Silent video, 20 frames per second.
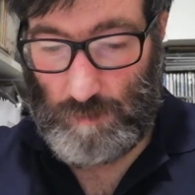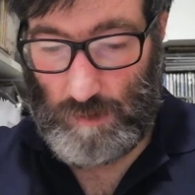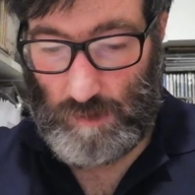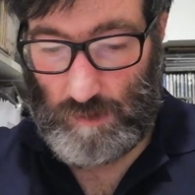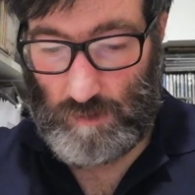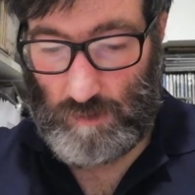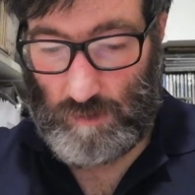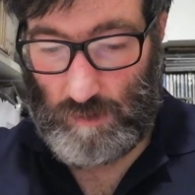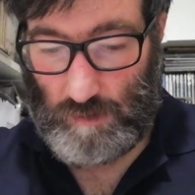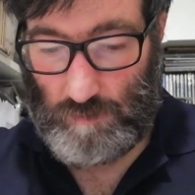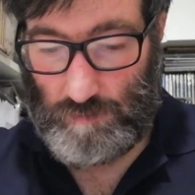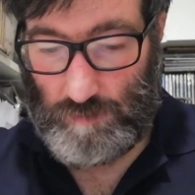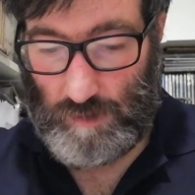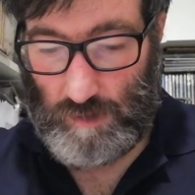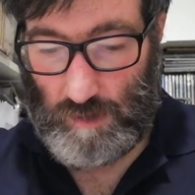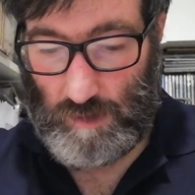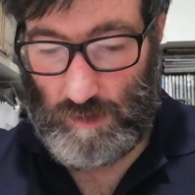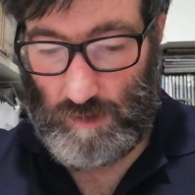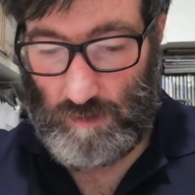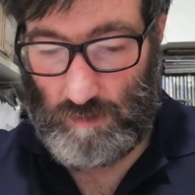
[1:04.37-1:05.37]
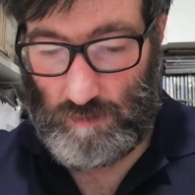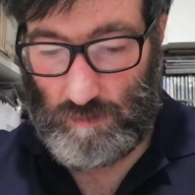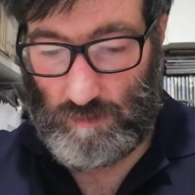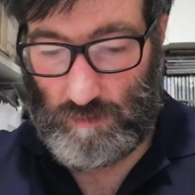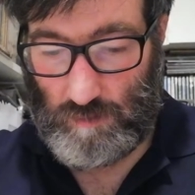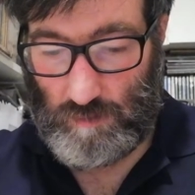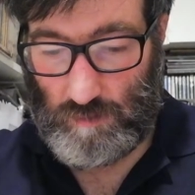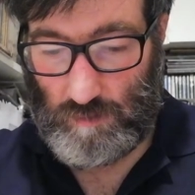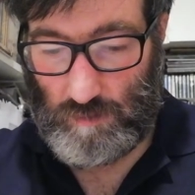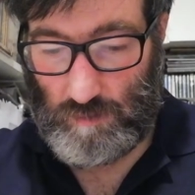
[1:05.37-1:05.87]
but I think
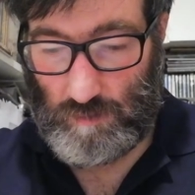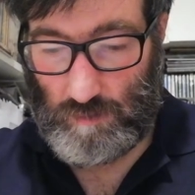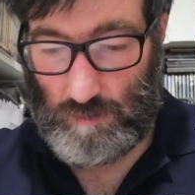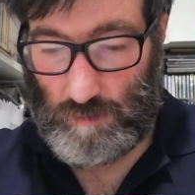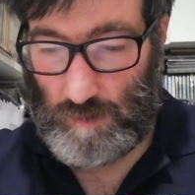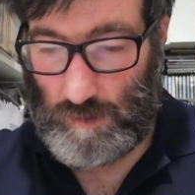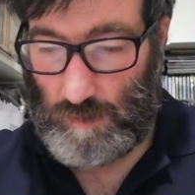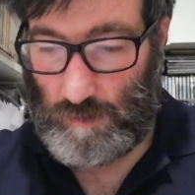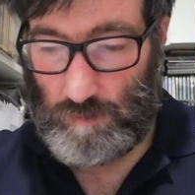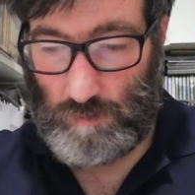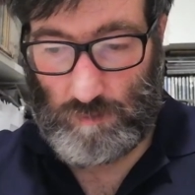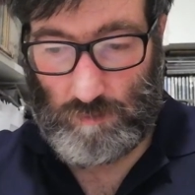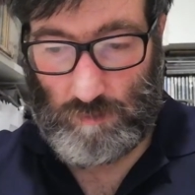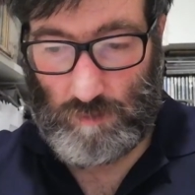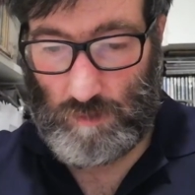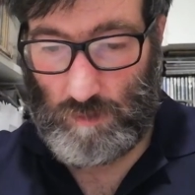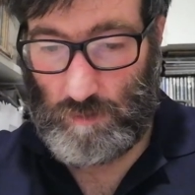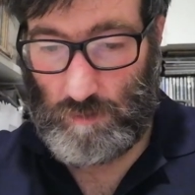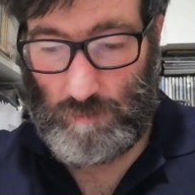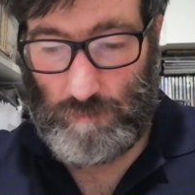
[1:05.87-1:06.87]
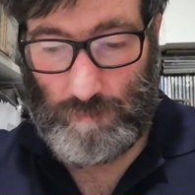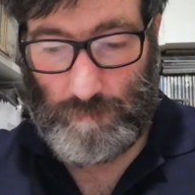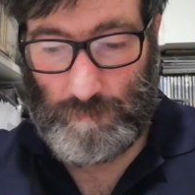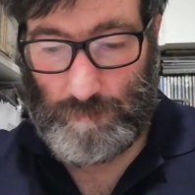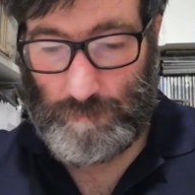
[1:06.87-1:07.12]
he's, I don't know.